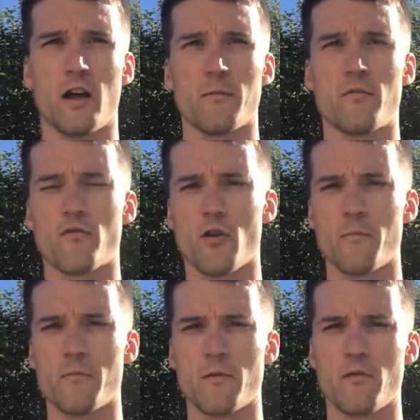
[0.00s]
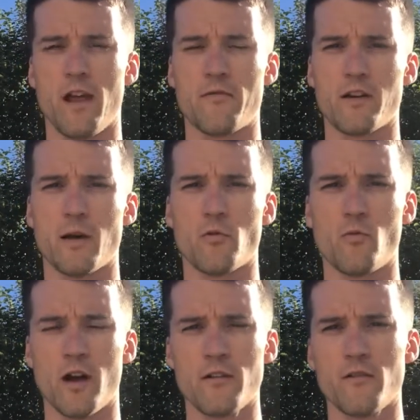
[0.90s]
from effort number
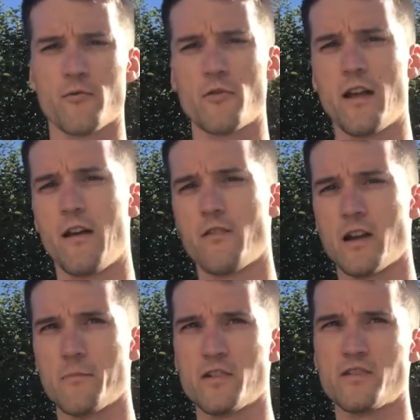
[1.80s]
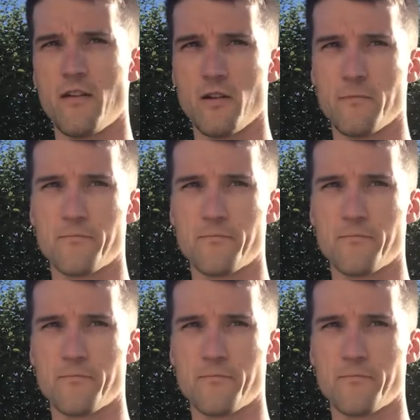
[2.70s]
1 through to effort number 7.